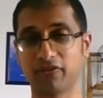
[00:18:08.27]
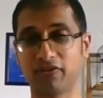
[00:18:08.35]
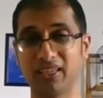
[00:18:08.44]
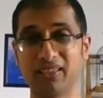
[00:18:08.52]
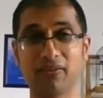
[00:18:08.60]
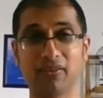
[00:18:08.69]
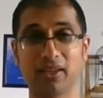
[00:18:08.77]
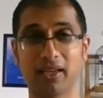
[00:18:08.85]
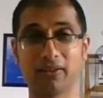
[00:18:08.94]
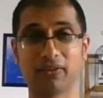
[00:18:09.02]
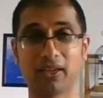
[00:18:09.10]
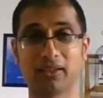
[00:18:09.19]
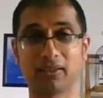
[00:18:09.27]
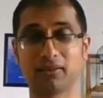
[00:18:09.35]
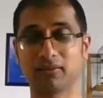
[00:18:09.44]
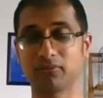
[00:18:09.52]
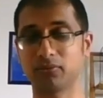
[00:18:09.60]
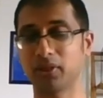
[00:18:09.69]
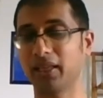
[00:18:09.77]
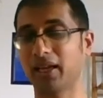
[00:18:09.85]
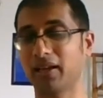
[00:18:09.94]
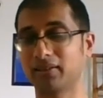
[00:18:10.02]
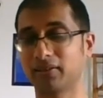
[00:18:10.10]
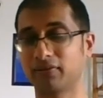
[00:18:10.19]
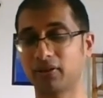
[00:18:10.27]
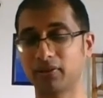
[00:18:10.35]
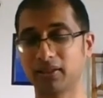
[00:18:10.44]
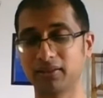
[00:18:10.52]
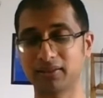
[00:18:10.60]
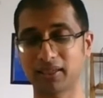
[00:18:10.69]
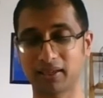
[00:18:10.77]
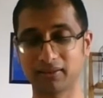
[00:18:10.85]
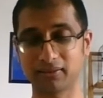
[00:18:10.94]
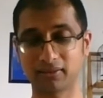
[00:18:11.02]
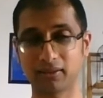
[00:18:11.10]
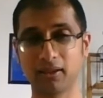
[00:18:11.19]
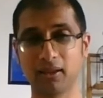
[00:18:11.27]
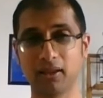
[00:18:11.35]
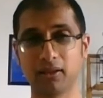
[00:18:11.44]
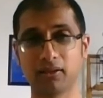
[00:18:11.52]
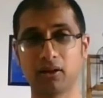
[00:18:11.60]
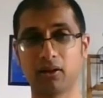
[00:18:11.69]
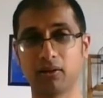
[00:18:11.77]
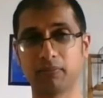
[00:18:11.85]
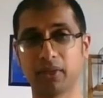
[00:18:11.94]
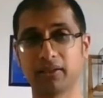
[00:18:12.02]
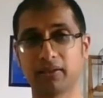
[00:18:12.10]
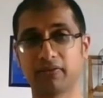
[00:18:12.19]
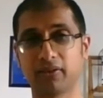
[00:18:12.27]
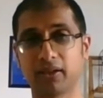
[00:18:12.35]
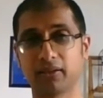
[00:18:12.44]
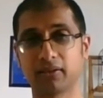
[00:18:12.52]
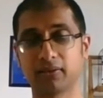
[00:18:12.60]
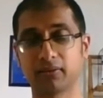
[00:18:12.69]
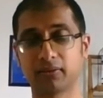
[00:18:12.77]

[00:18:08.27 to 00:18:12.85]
feel the effect. It really has a very intense calming effect.